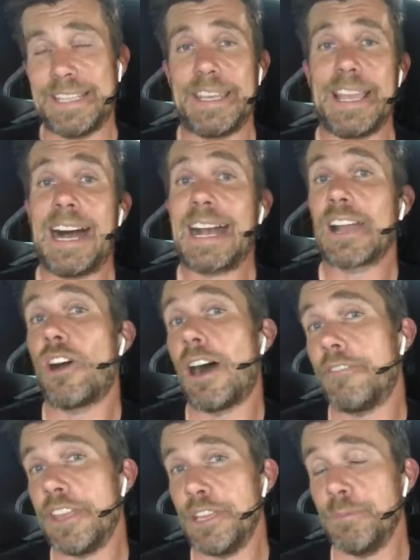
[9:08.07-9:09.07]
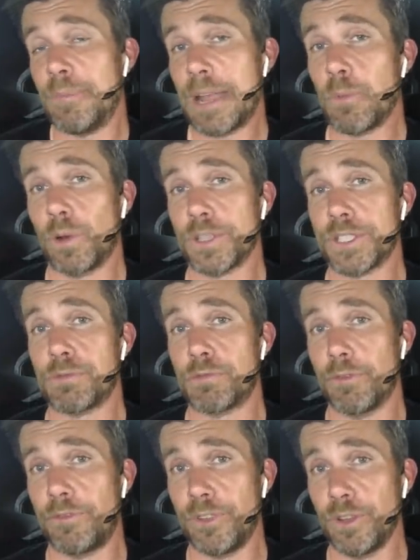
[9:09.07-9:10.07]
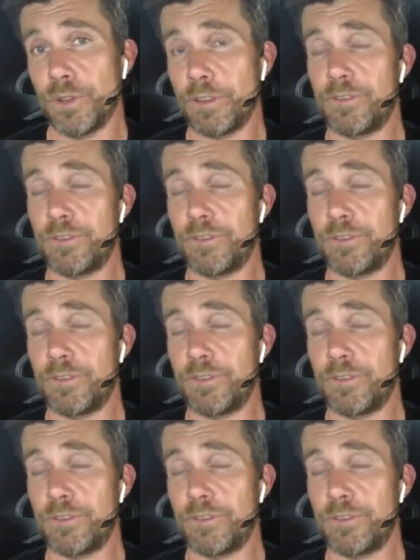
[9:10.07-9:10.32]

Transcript: in the archive that you may want to review.